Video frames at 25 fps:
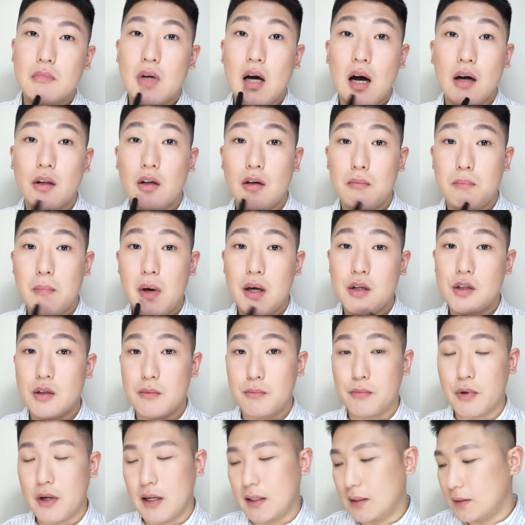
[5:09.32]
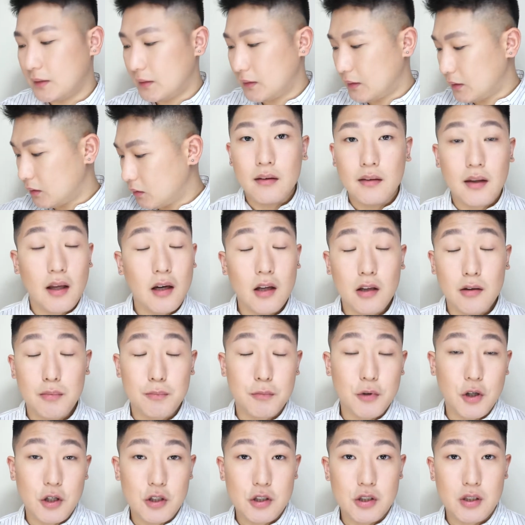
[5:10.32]
other major brands. Next
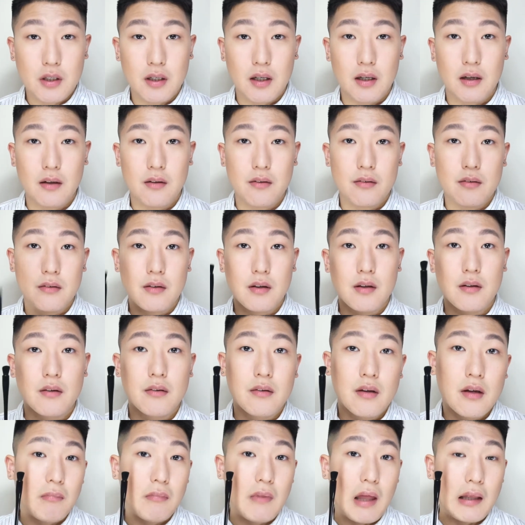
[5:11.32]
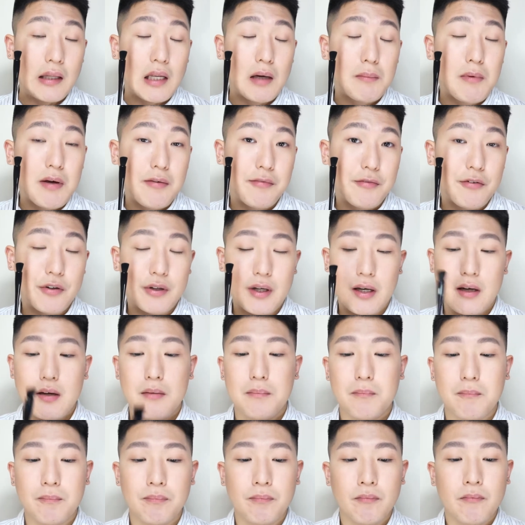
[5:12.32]
brush is this Naname Fude.
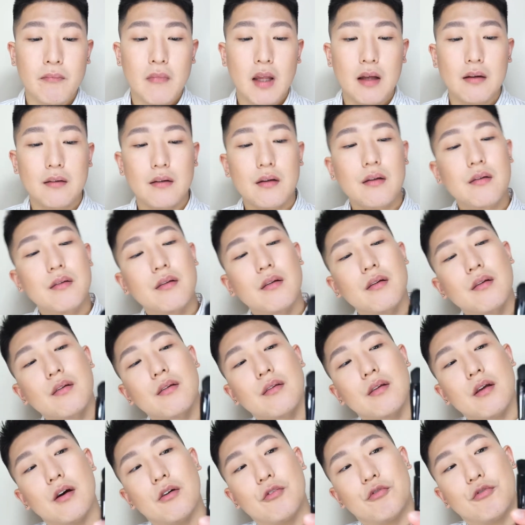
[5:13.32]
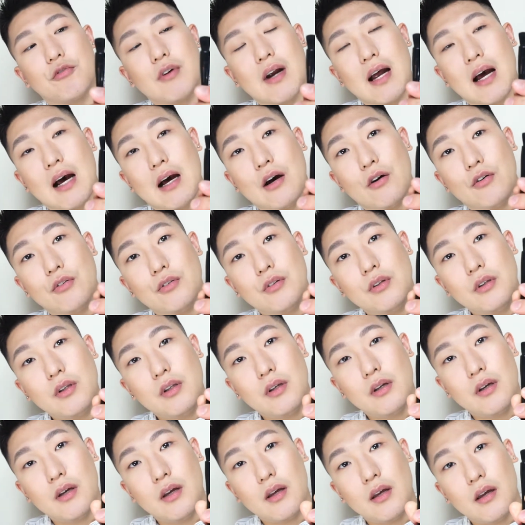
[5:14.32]
This is a round,
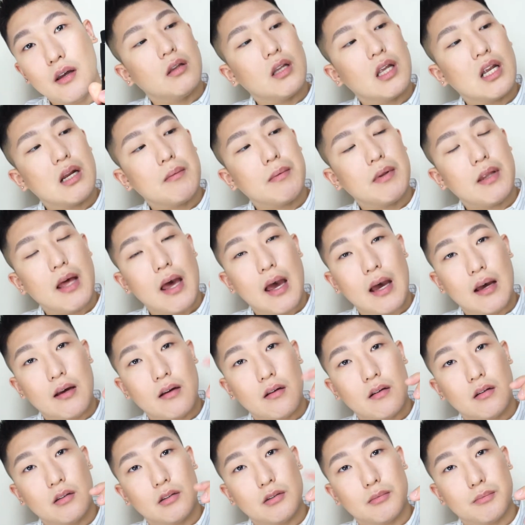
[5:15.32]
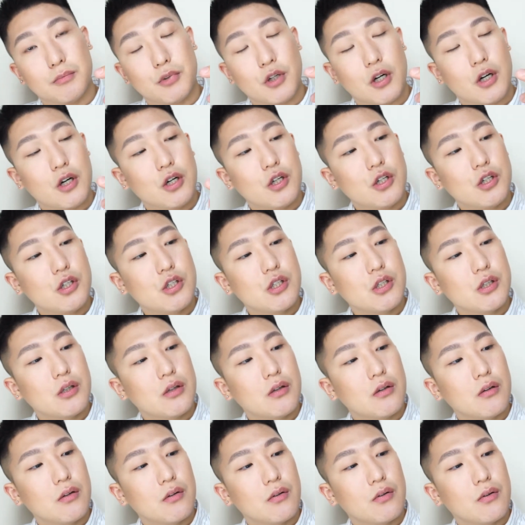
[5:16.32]
little bit angled brush.
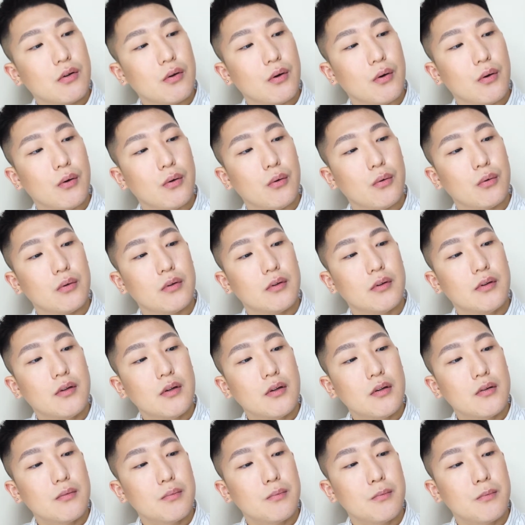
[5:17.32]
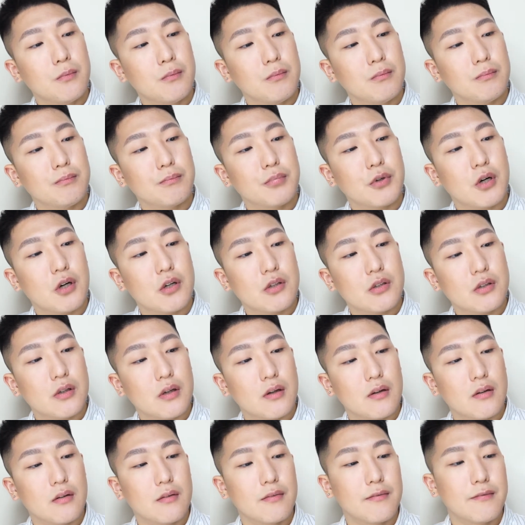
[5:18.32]
So this brush
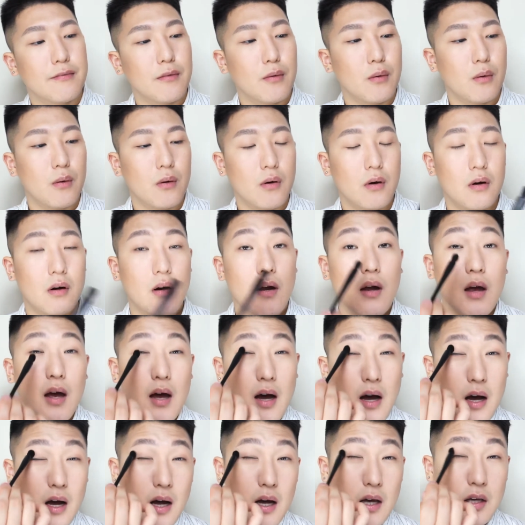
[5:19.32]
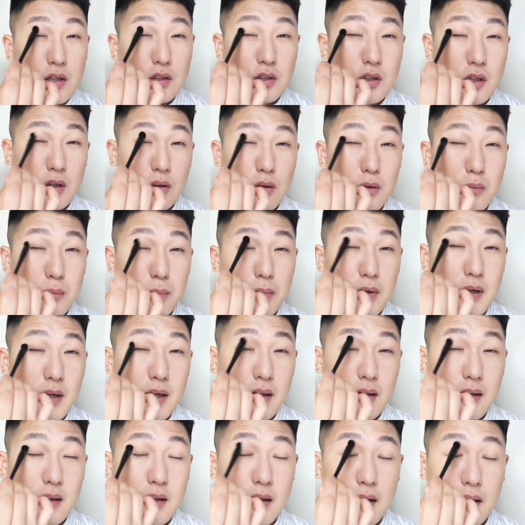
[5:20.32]
is for eyeshadow
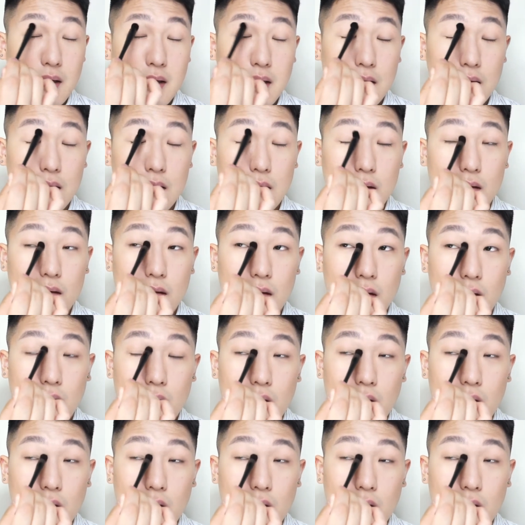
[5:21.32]
blending,